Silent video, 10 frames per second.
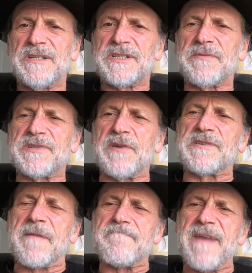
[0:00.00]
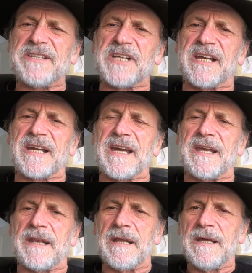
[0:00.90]
She was using magic
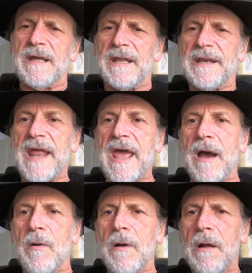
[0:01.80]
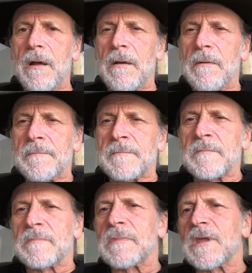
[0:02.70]
again. Now,
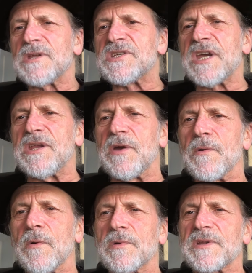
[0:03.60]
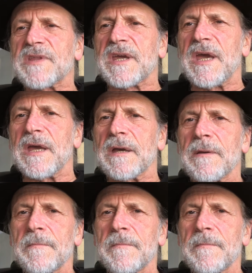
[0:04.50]
continue, ordered the king.